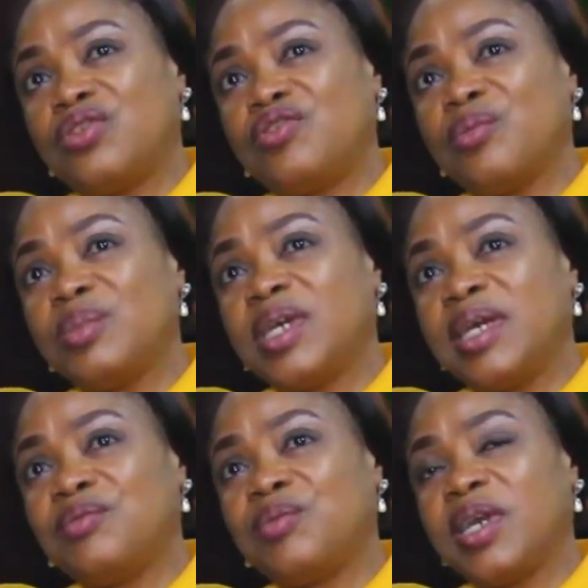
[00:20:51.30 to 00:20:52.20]

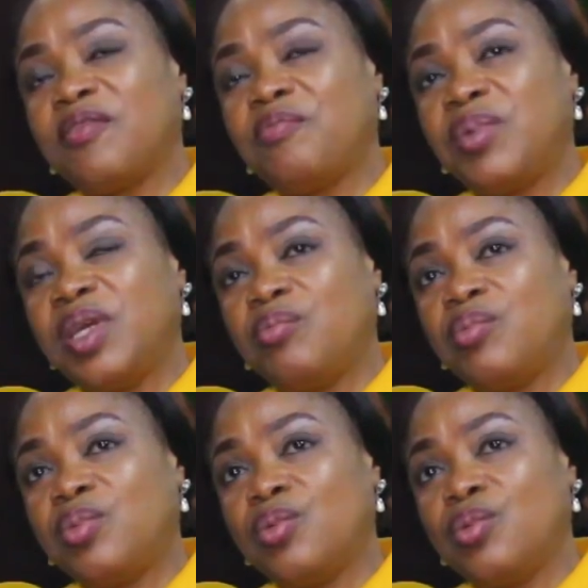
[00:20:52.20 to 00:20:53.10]
sometimes we have
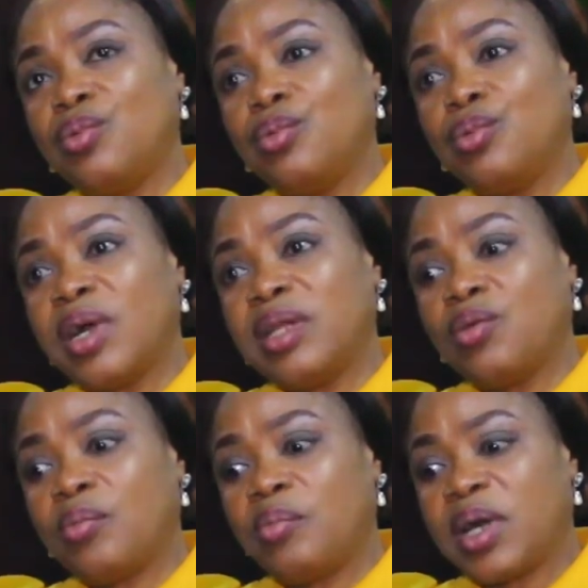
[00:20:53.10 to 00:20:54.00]
people who are
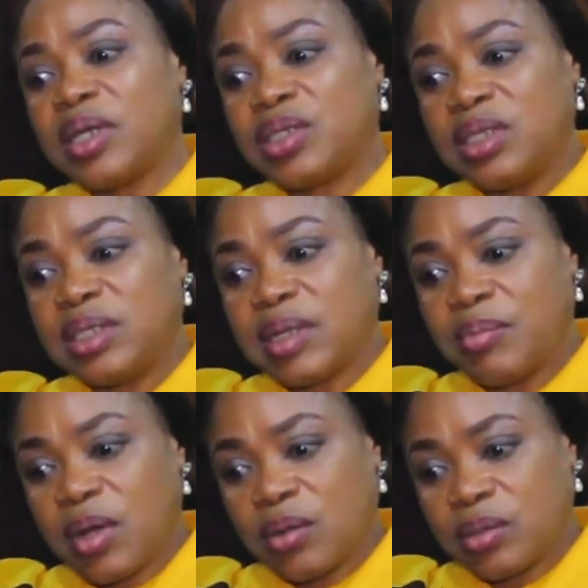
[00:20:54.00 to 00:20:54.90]
not passionate
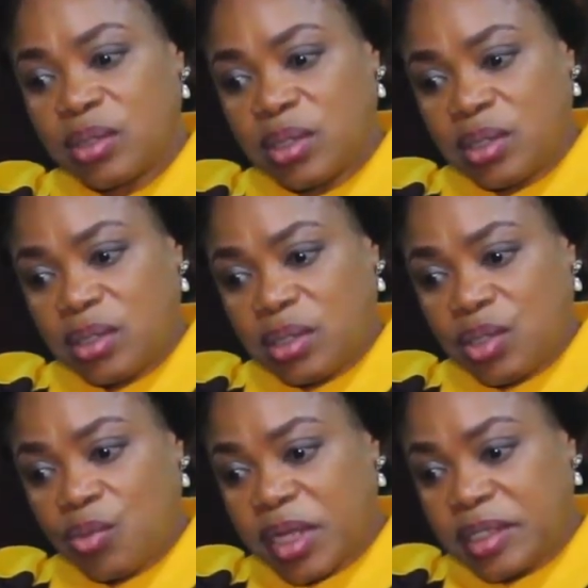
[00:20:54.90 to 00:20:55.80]
about
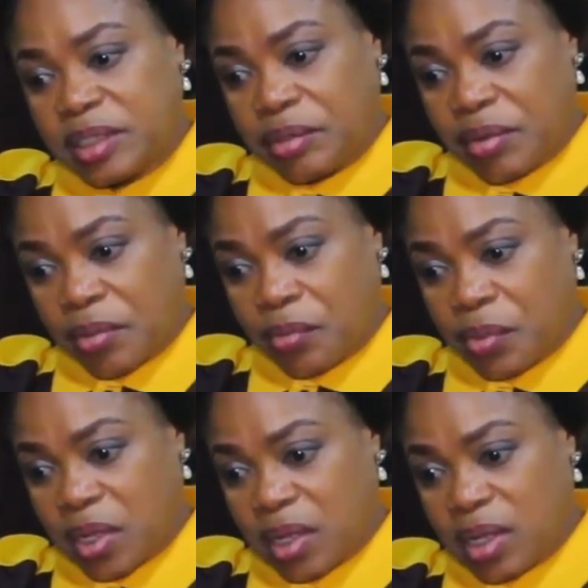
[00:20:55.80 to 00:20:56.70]

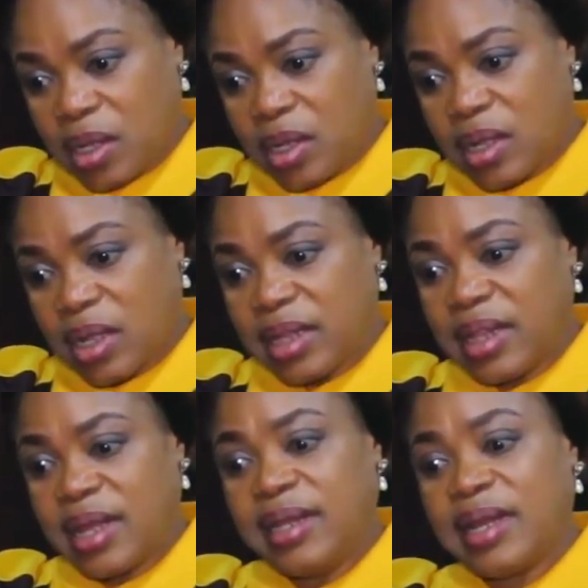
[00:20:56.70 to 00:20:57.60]
humanitarian work, and
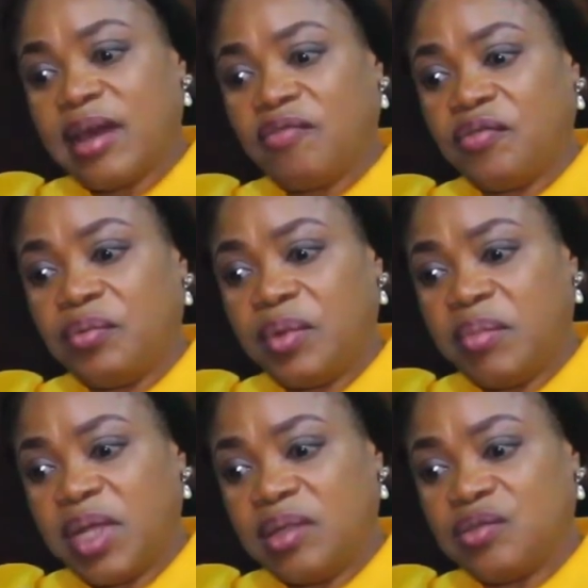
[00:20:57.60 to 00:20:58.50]
they're in
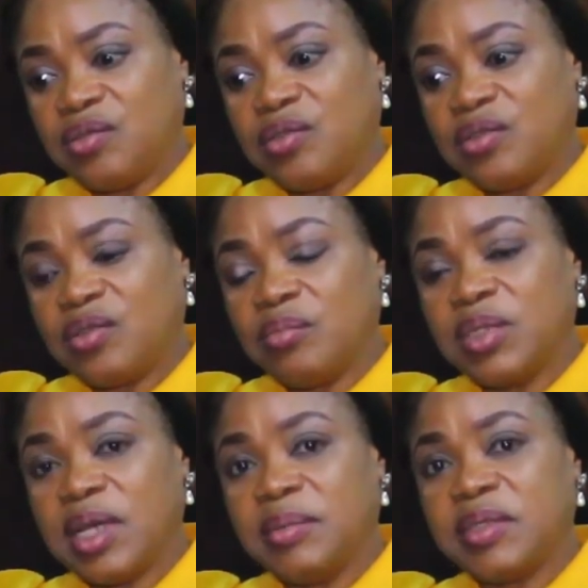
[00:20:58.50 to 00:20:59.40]
AfriWomen, so
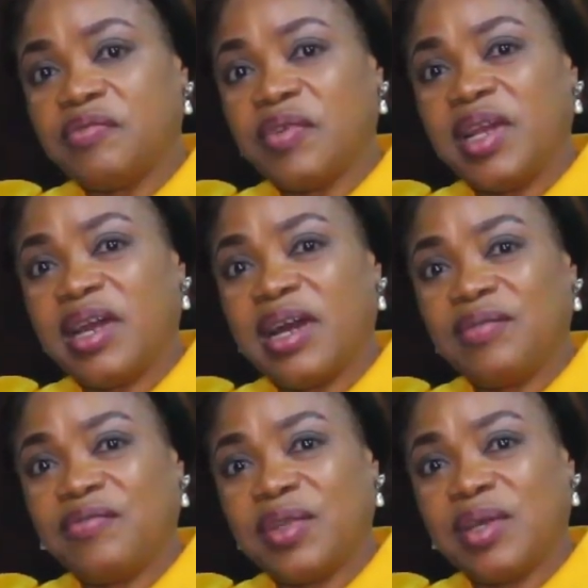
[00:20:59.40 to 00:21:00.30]
sometimes it's very
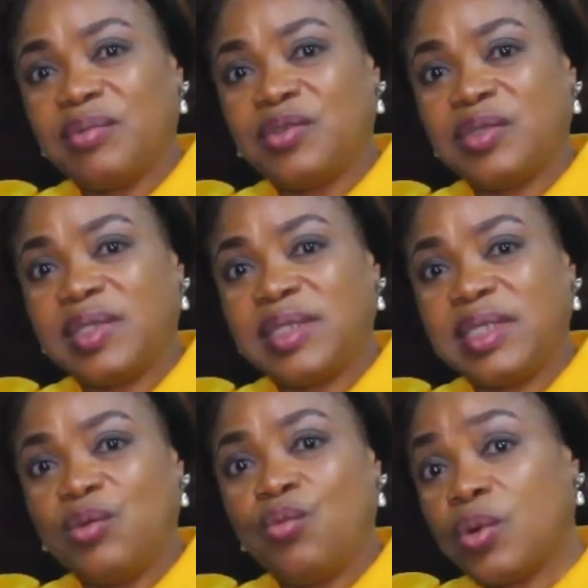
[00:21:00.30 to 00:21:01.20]
hard for them to
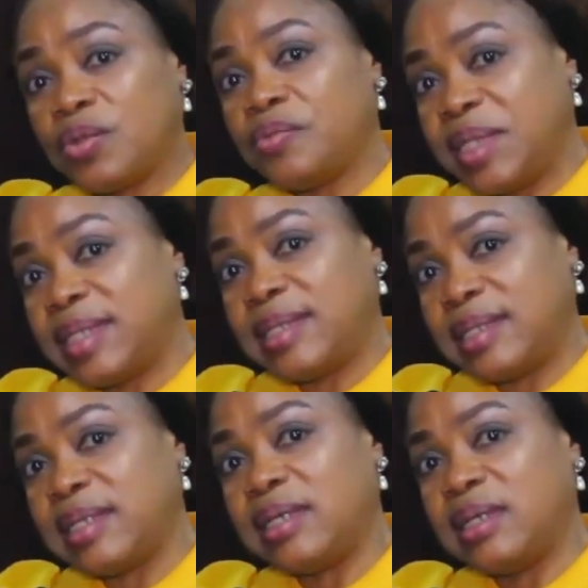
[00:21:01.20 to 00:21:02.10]
see what we
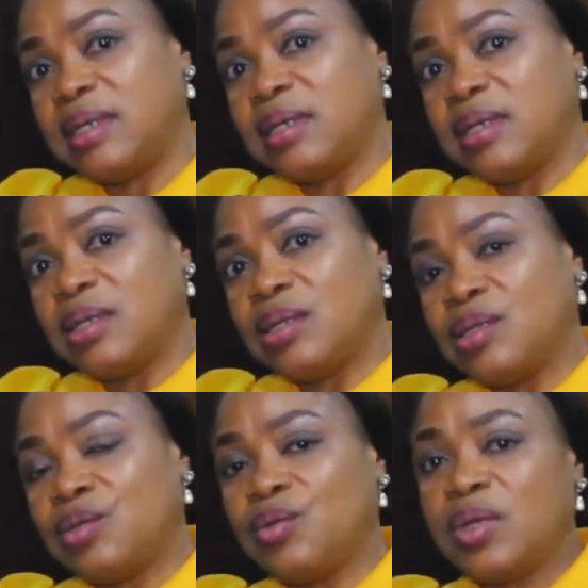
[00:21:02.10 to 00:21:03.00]
see.
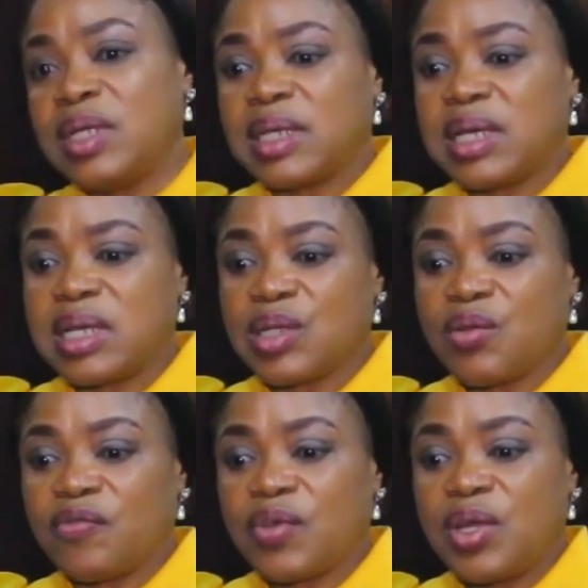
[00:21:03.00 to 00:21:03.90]
So a case
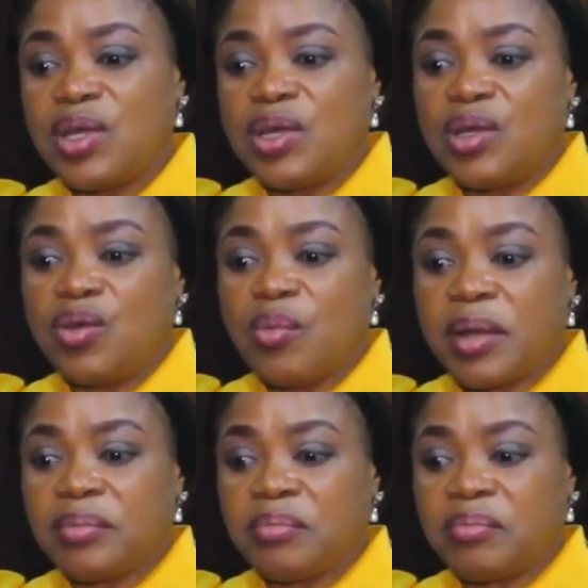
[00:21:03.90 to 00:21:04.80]
of
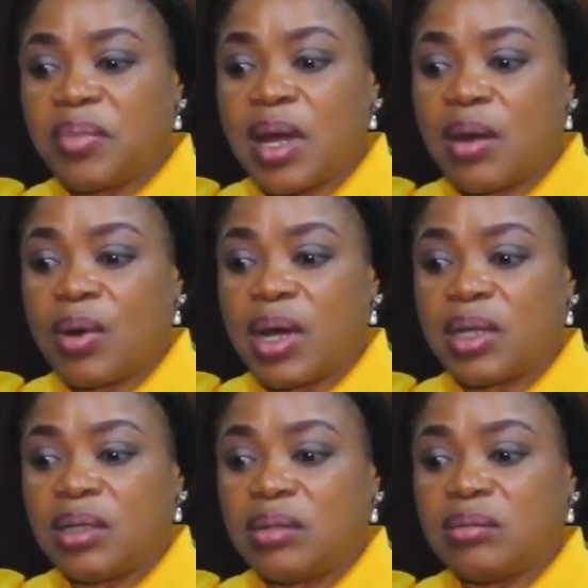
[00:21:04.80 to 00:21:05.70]
human
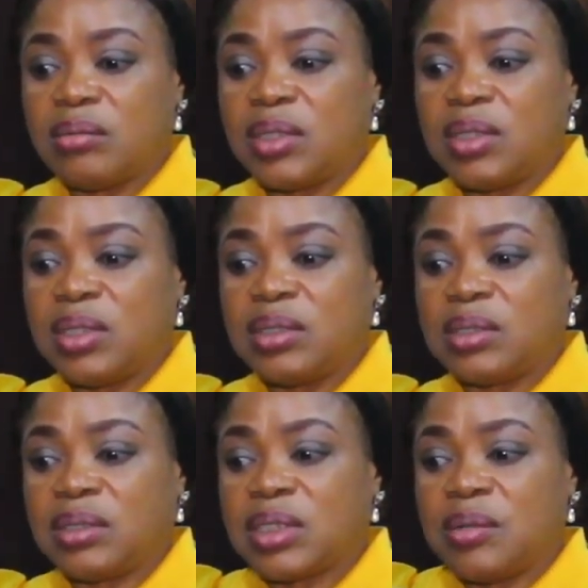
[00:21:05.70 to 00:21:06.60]
power
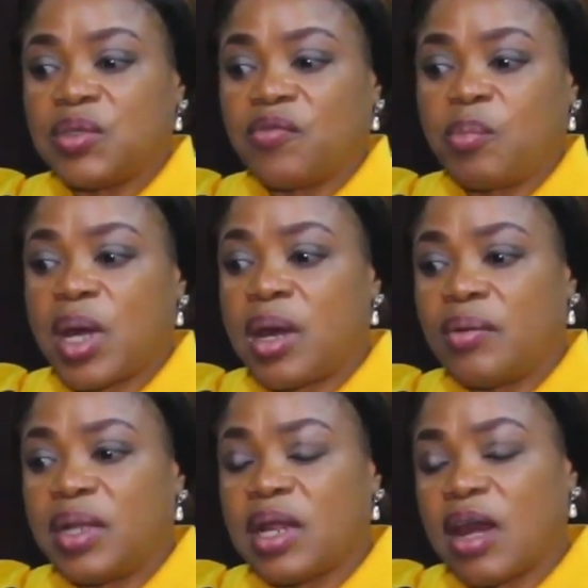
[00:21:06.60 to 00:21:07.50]
in terms of
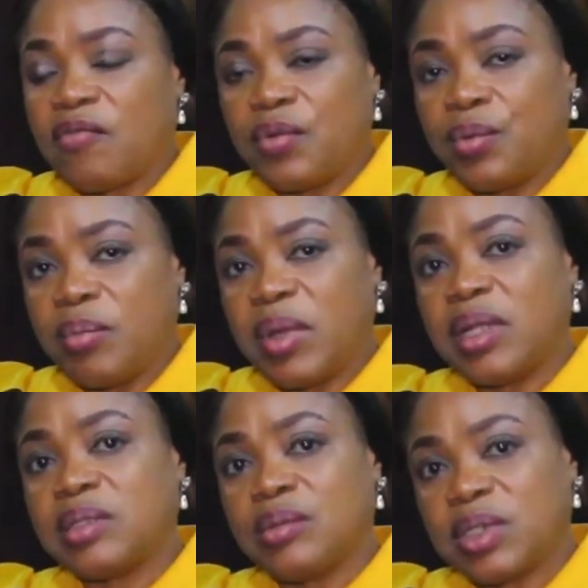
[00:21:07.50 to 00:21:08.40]
powering
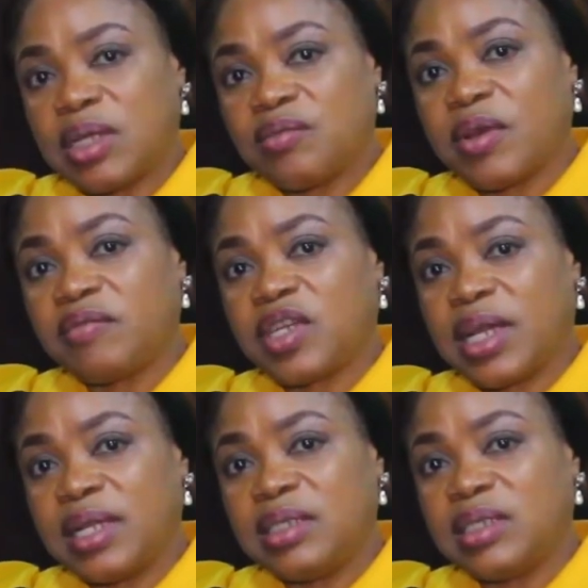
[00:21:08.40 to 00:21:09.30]
AfriWomen. Sometimes we have
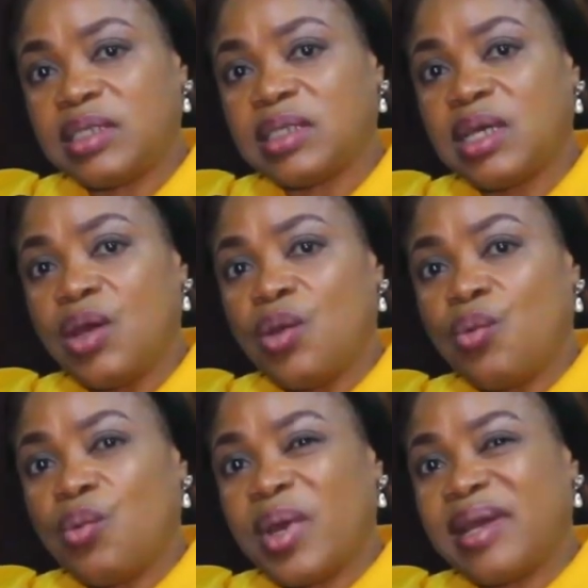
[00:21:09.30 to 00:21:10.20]
challenges
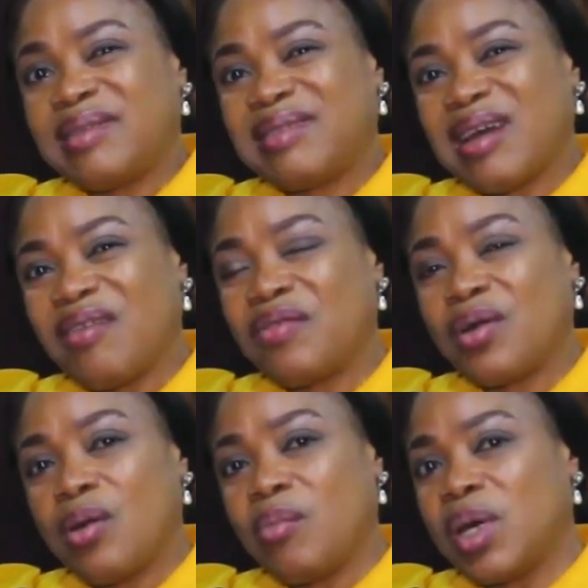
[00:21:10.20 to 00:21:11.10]
where staff
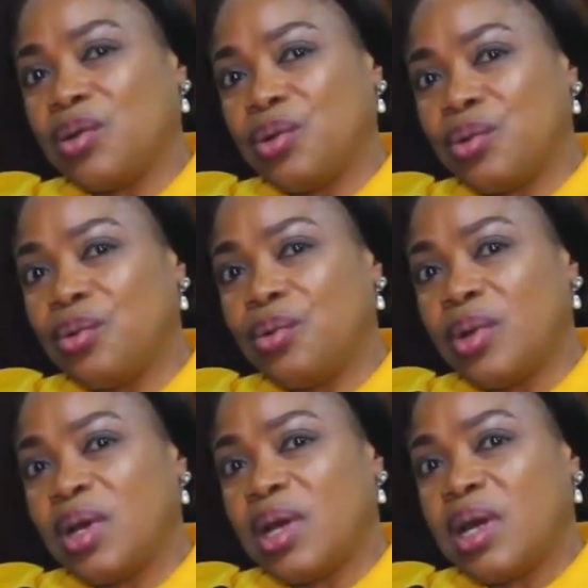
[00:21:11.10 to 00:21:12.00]
come and go,
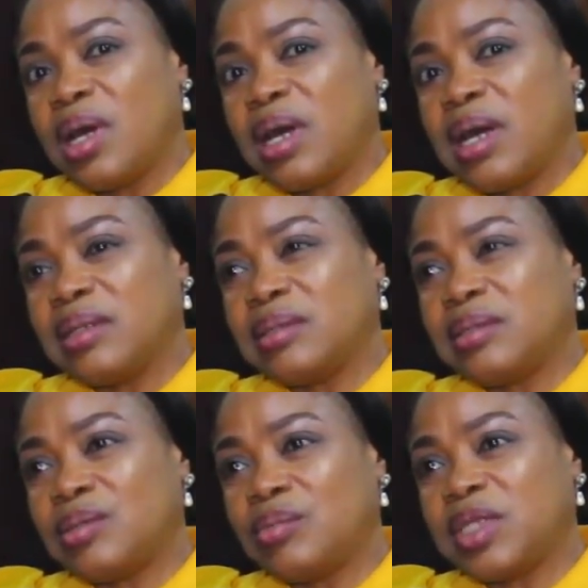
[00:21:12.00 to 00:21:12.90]

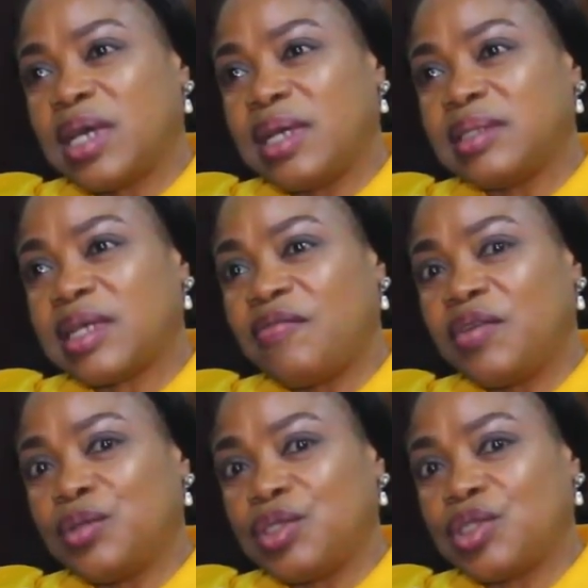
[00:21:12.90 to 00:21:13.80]
and sometimes I
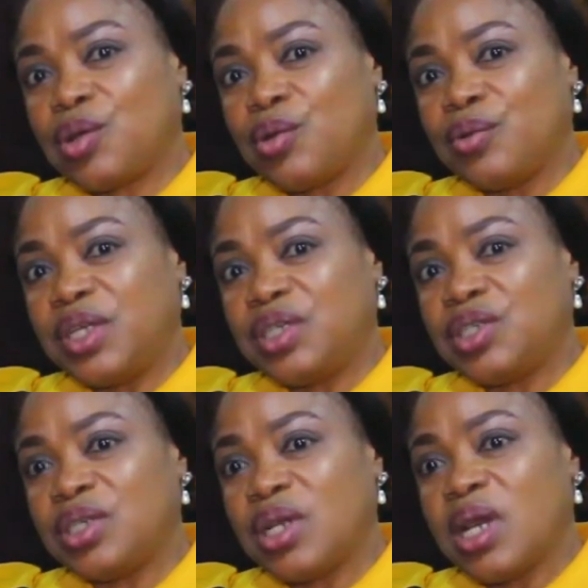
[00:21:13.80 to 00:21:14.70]
feel discouraged.